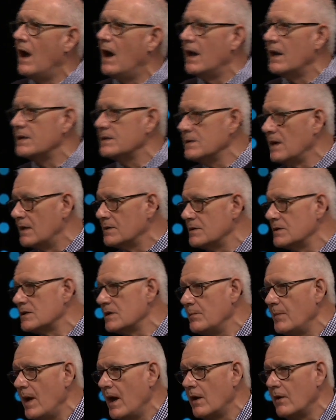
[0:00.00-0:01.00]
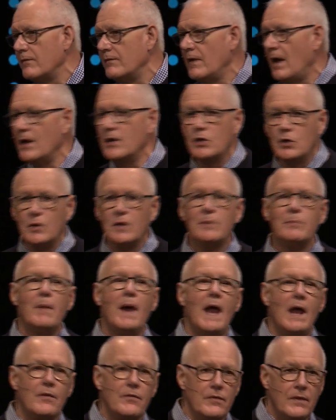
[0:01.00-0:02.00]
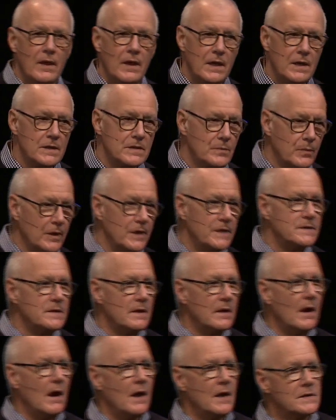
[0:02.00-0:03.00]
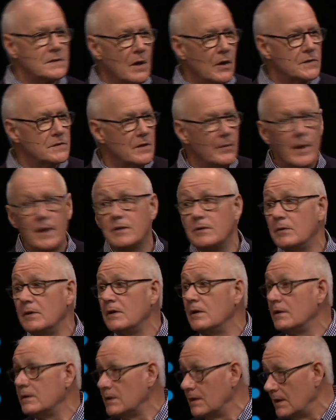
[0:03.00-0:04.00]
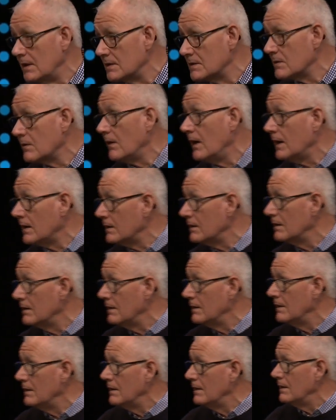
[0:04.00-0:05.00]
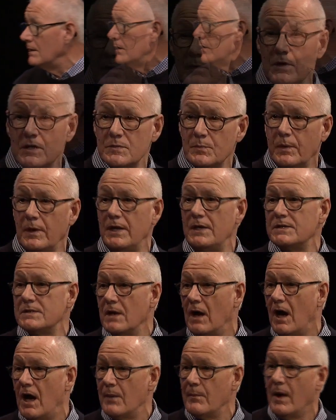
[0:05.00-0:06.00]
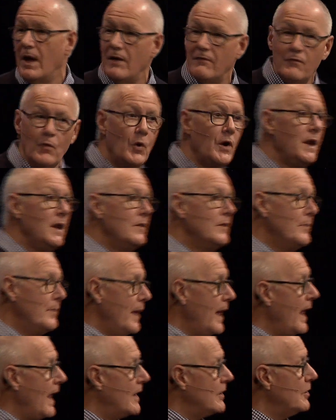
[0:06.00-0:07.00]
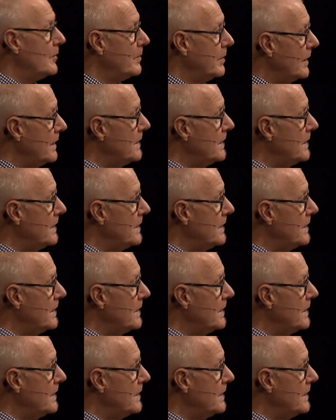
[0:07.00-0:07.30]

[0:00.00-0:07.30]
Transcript: God is not just a matter of not doing bad things, pleasing God is also about doing good things, correct? You don't just please God by avoiding the bad, you